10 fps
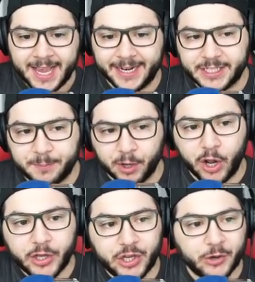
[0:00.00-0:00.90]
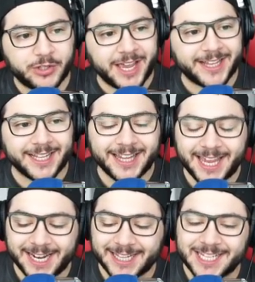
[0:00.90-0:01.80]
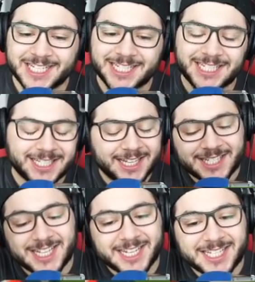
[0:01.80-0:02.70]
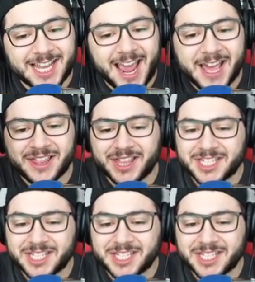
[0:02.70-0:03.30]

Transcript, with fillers: And it's Bologna who take the lead in the sixty-eighth,